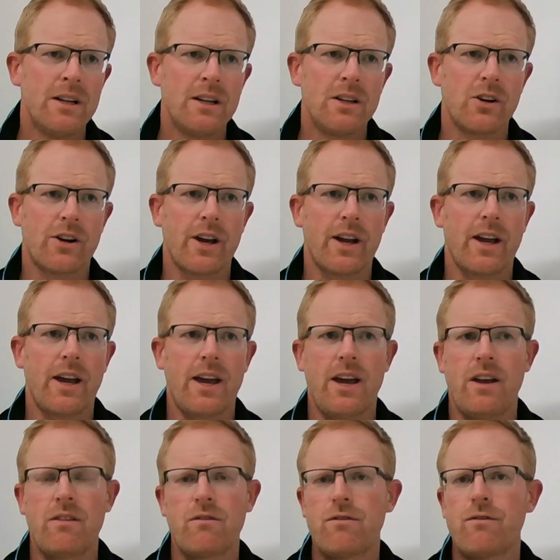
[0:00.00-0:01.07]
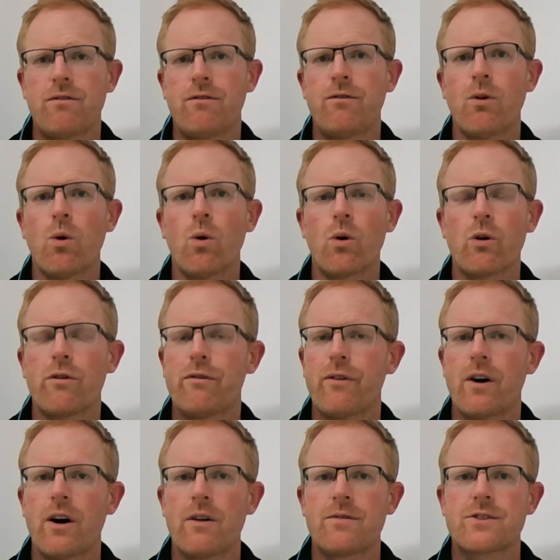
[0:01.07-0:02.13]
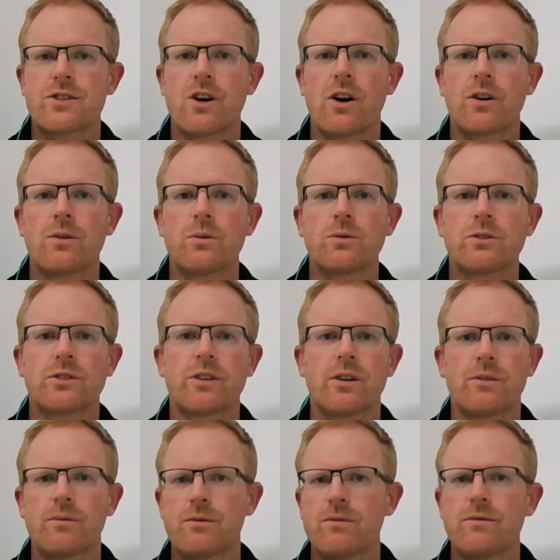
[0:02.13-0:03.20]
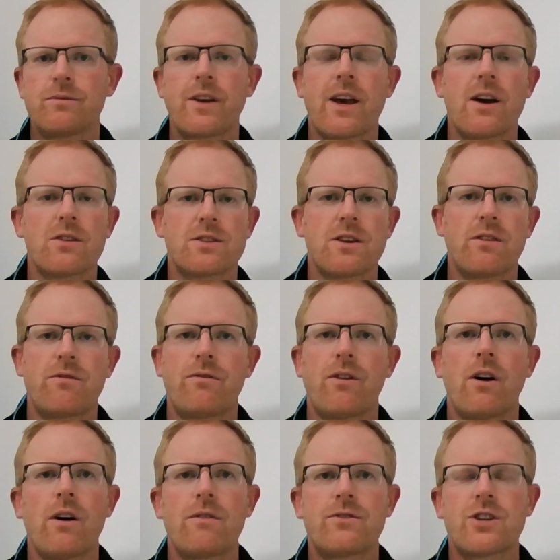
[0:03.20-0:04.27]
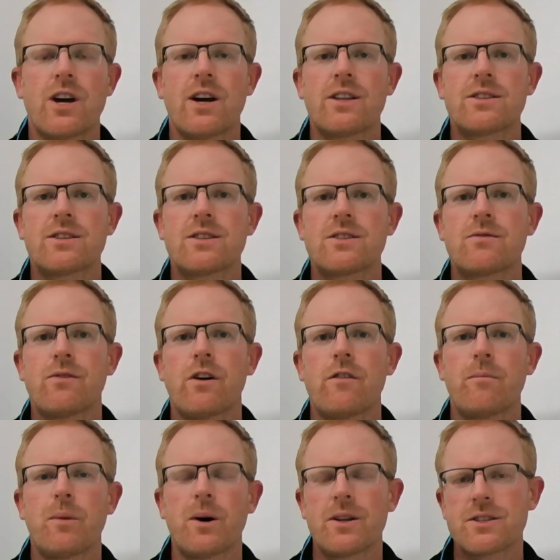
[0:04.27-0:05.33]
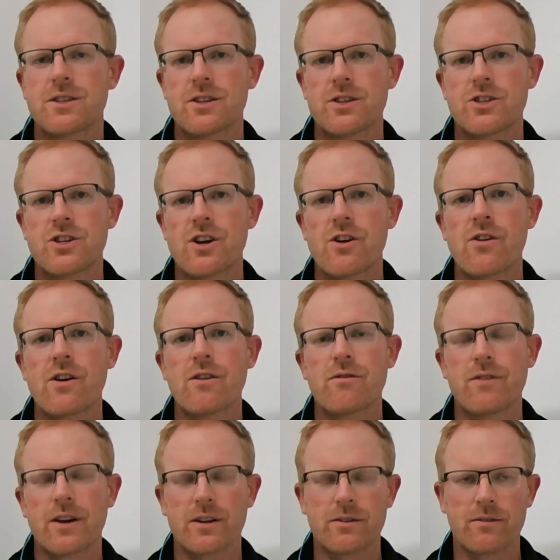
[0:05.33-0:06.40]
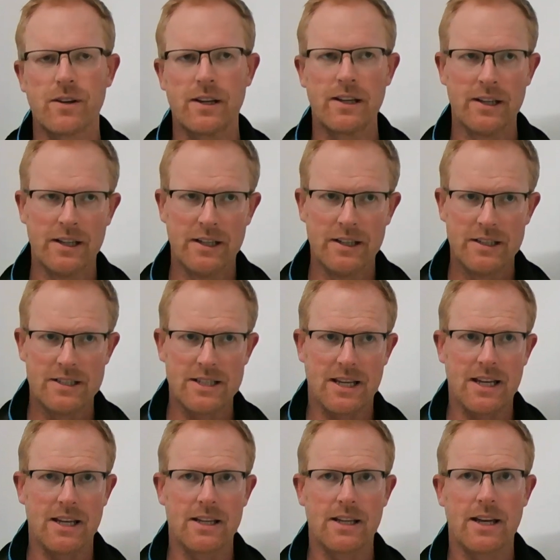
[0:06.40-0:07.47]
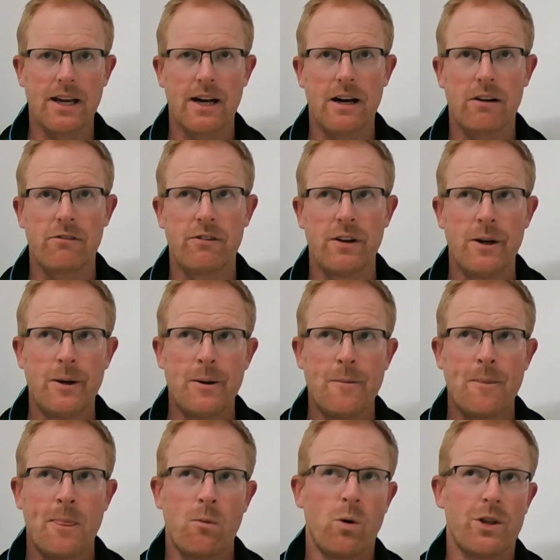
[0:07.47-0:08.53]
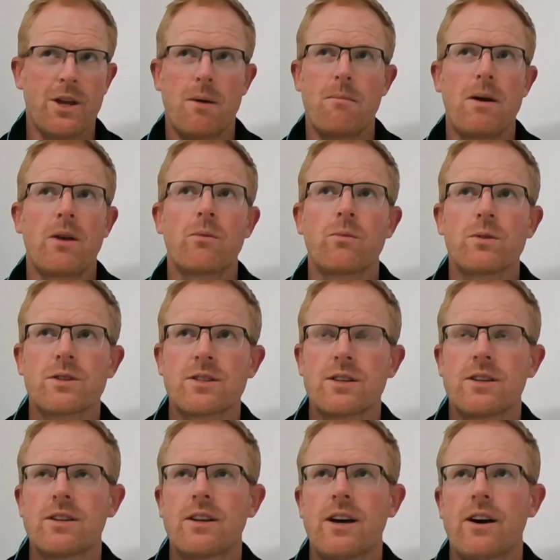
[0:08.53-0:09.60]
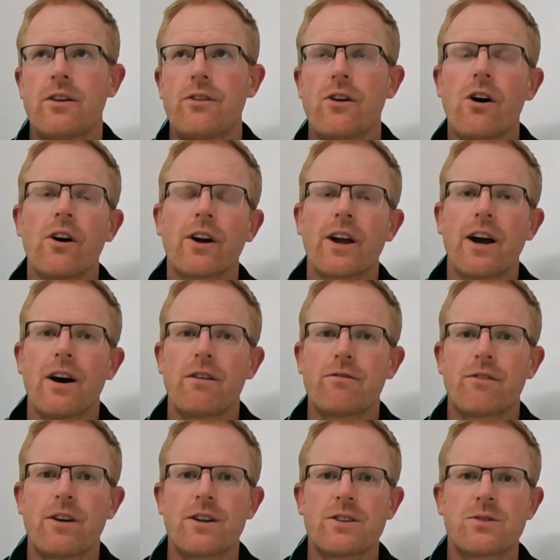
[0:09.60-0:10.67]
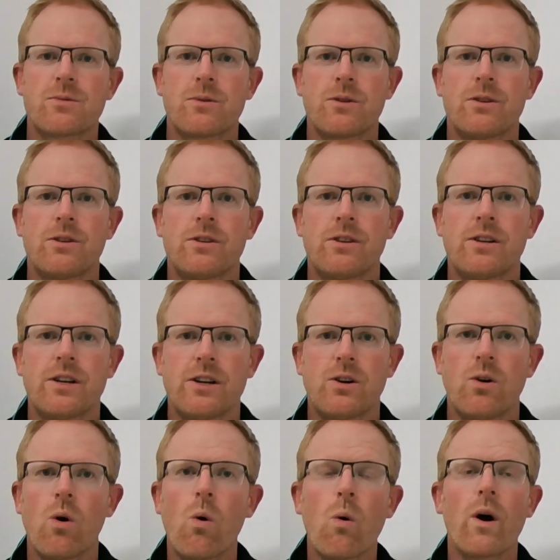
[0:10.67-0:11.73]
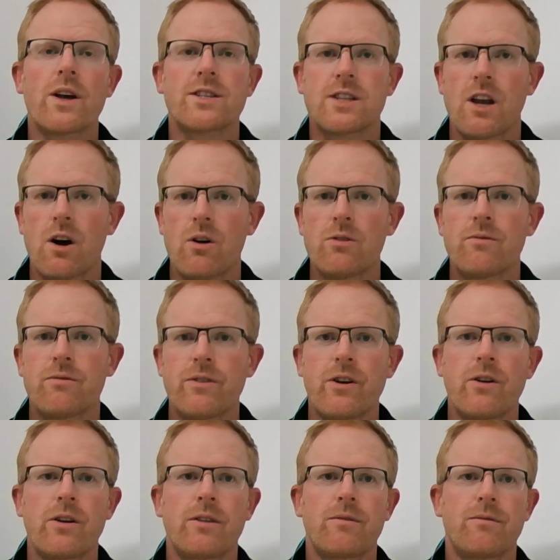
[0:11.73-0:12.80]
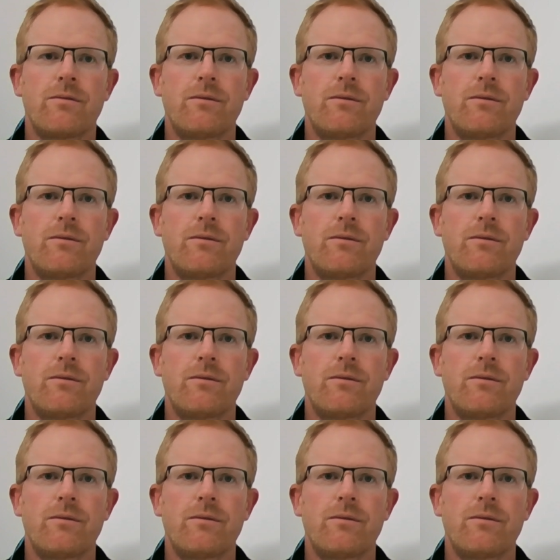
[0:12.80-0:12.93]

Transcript: looking at 4 or 5 cycles. So cows had 5 chances, 5 bites at the cherry effectively to get in calf. What that meant was that our not in calf rates were always low, very,